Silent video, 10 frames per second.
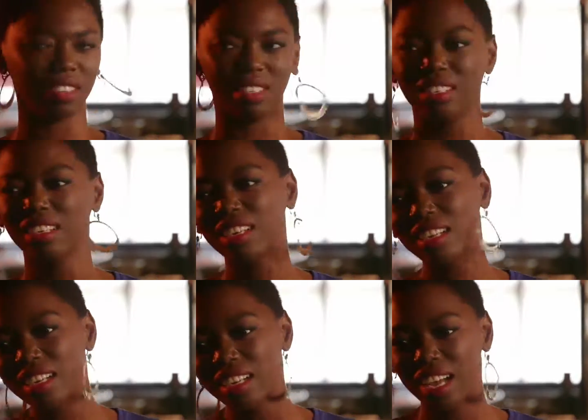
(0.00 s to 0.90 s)
And
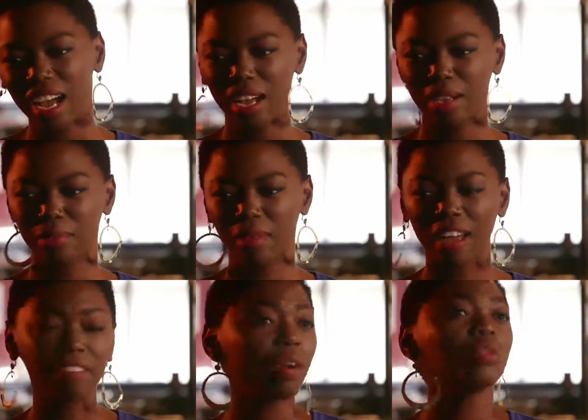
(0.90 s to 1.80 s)

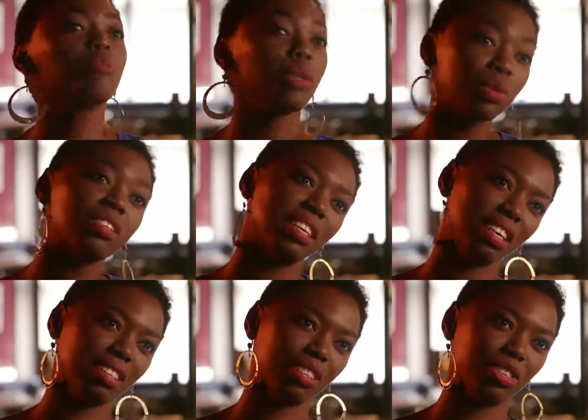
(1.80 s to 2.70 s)
I found beauty
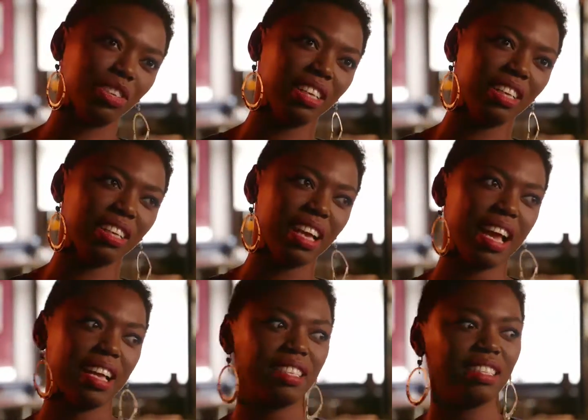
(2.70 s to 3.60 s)
in the journey.
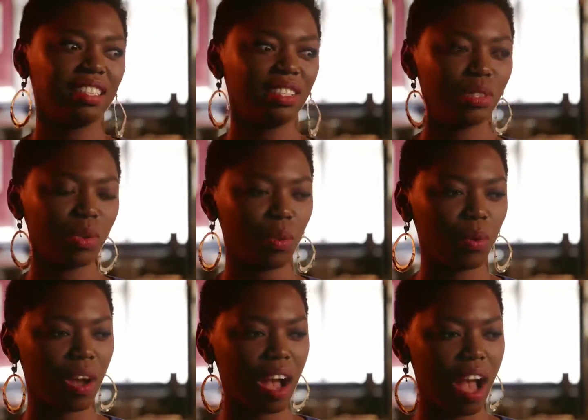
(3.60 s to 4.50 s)
And so